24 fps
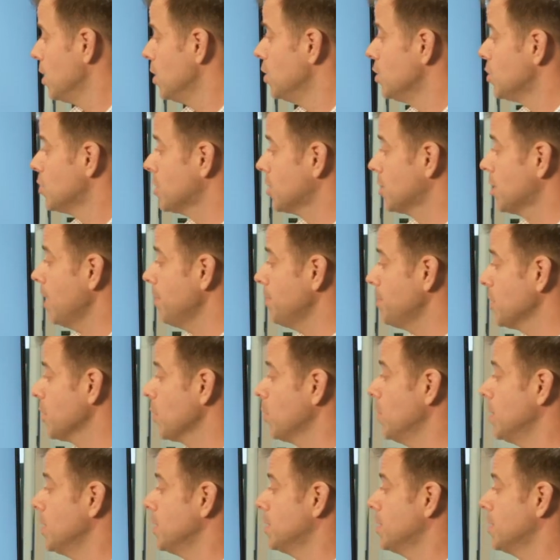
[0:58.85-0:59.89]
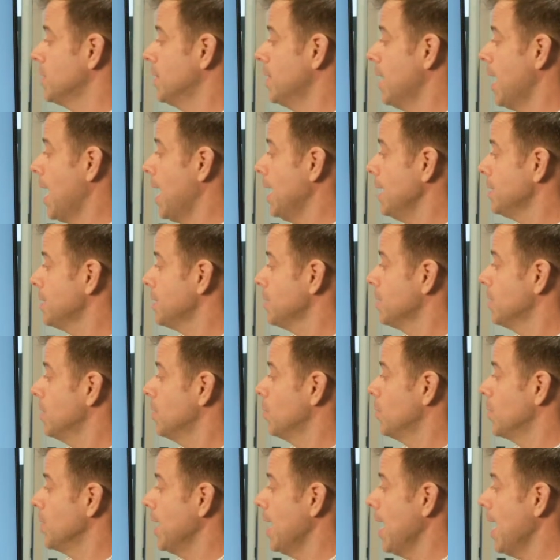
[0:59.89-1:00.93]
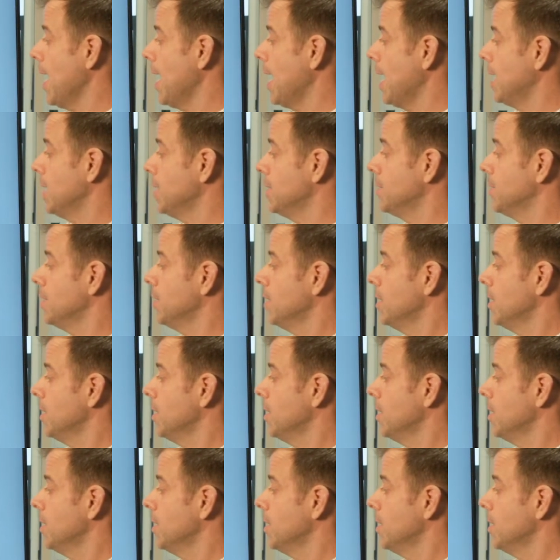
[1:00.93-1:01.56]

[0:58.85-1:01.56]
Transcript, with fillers: Subsequent to that, we had